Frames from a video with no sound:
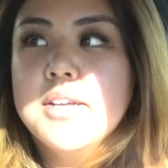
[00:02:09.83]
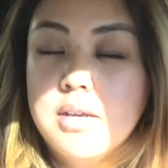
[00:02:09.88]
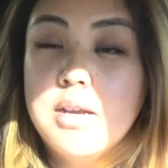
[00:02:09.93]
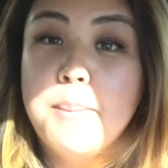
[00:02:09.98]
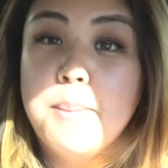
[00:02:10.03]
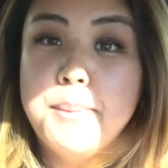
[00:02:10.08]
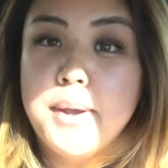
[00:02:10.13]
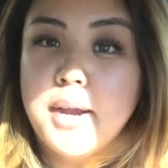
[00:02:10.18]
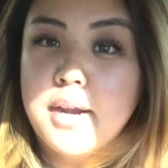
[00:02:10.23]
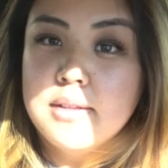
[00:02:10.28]

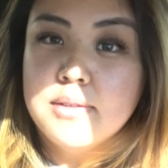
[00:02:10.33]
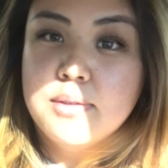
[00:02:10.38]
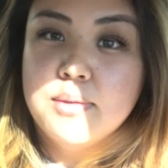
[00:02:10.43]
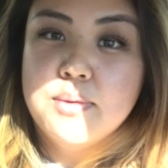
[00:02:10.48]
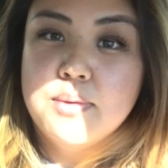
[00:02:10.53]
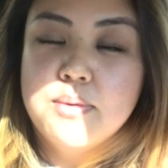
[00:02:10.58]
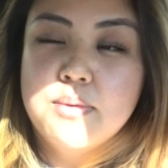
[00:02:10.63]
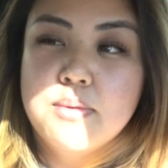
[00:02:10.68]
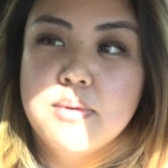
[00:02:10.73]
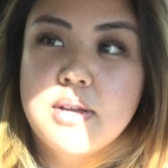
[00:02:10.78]
compared
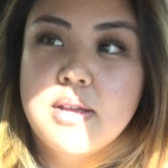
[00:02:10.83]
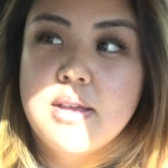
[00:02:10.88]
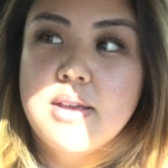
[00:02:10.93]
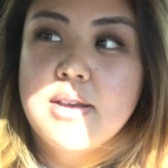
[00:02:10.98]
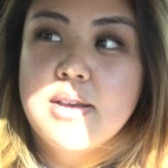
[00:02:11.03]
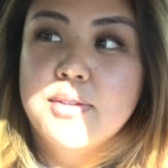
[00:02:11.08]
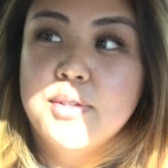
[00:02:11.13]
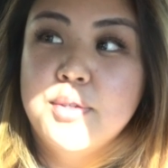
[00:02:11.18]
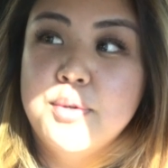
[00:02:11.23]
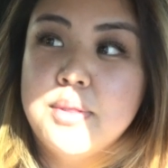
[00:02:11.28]
to
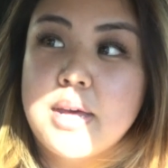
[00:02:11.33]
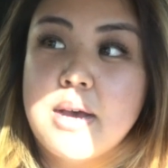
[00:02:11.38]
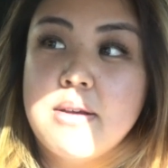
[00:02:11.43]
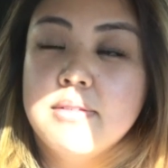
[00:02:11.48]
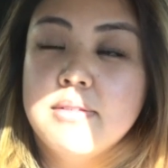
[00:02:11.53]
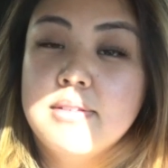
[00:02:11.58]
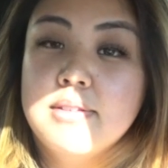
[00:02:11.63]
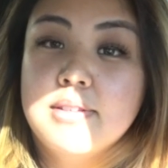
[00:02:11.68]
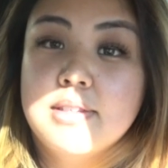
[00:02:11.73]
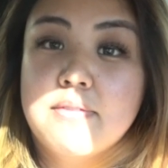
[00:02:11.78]

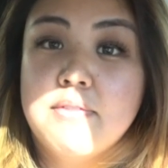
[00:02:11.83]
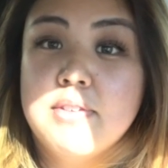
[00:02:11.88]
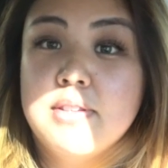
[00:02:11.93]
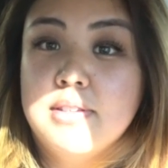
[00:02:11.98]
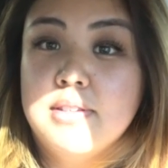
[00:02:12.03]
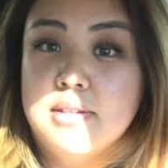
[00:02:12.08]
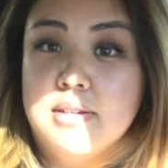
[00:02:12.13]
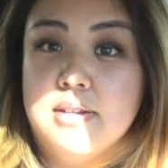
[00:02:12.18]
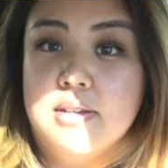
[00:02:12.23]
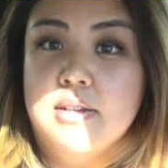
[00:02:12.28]

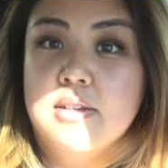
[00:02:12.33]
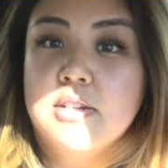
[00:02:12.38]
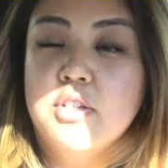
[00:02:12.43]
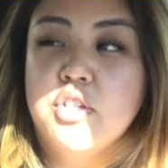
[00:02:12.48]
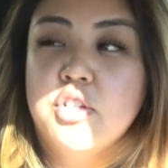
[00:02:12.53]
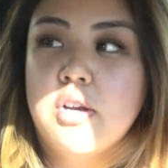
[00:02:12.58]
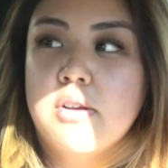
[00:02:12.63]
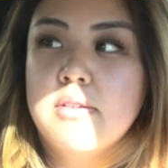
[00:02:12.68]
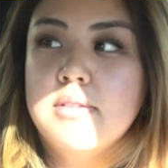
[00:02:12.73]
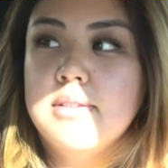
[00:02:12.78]
2017
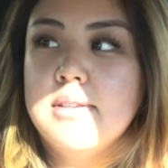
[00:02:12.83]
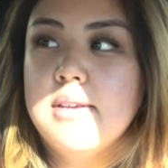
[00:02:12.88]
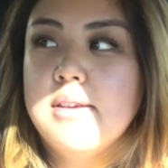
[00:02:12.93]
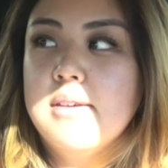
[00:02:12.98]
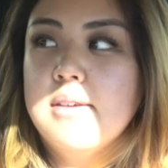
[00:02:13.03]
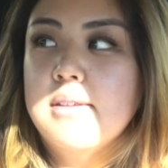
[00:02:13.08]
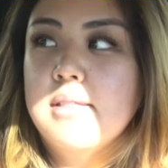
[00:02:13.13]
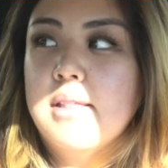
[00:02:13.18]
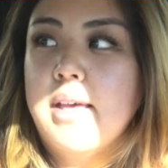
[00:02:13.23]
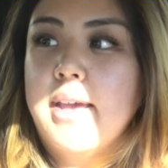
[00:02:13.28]

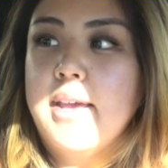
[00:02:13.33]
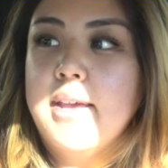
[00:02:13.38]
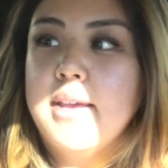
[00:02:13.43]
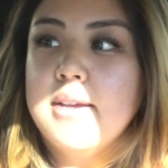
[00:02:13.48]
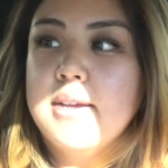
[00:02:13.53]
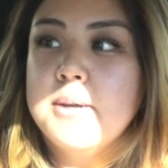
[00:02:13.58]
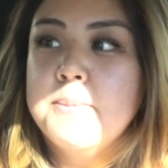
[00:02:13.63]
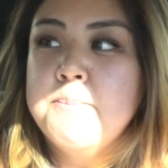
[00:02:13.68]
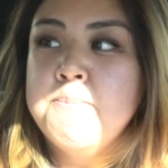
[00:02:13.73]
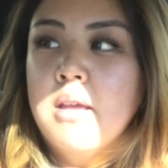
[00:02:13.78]
Chelsea,
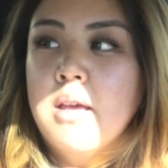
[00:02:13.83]
like